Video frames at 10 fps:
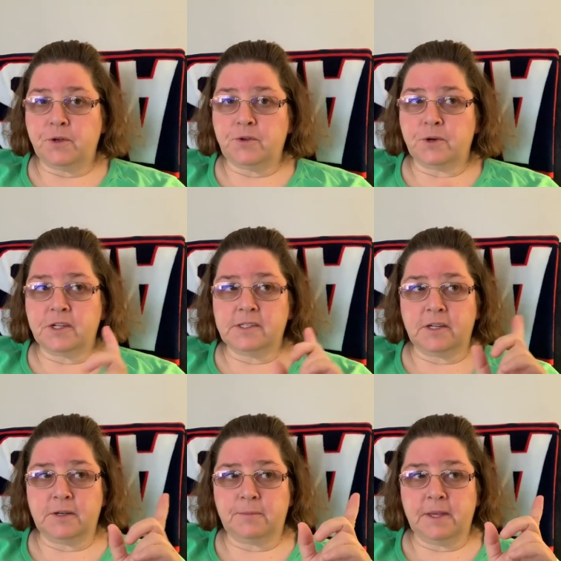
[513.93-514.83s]
door because I'm
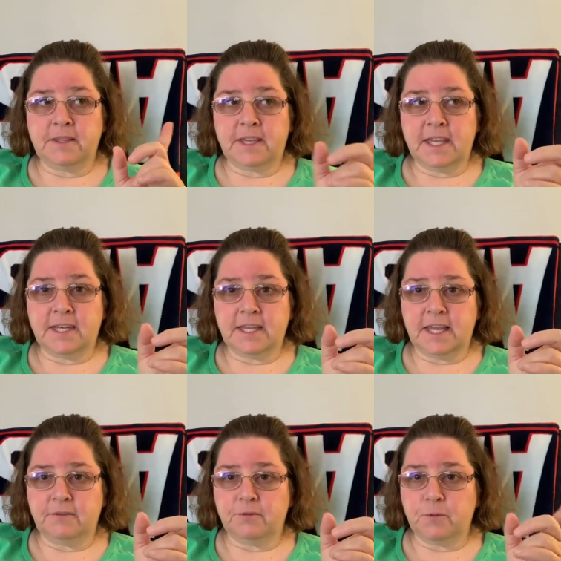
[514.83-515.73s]
going to make the candy
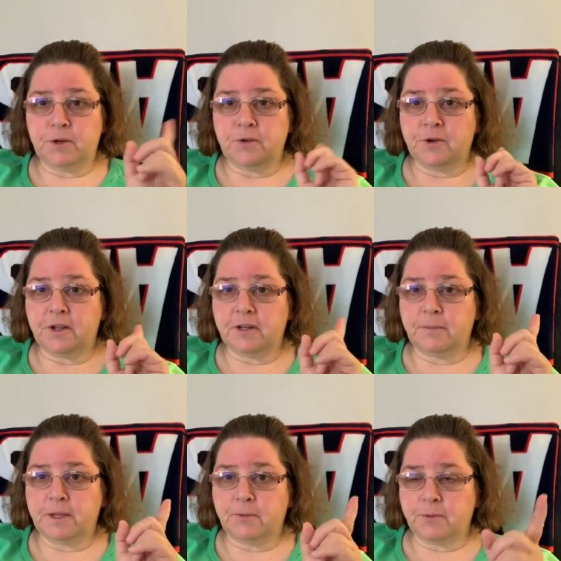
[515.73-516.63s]
cane for one door and I'm going to
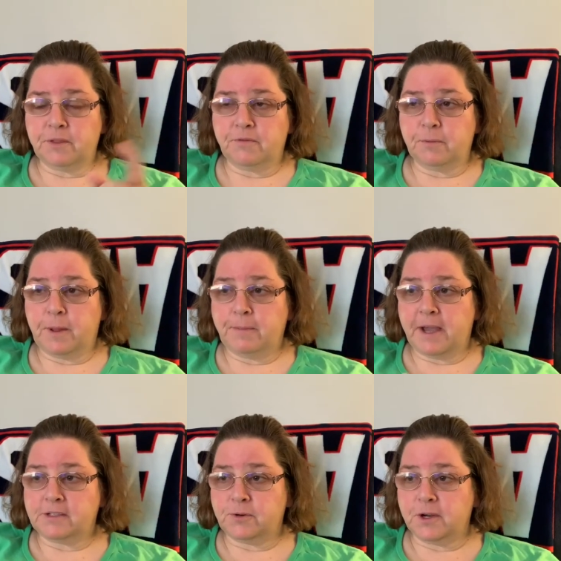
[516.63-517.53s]
make a wreath for my
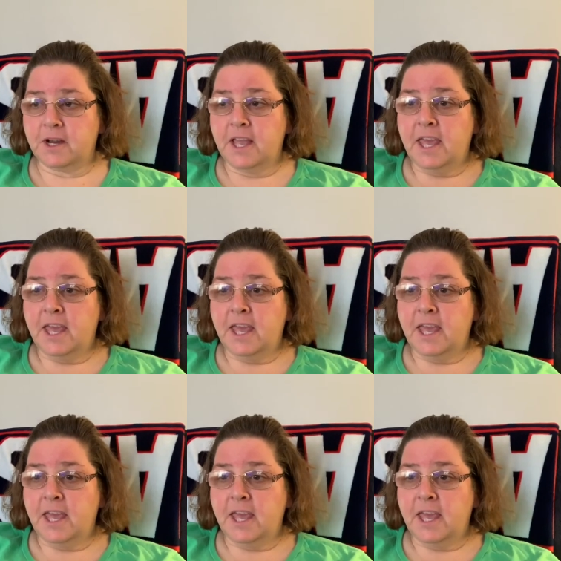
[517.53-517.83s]
back door.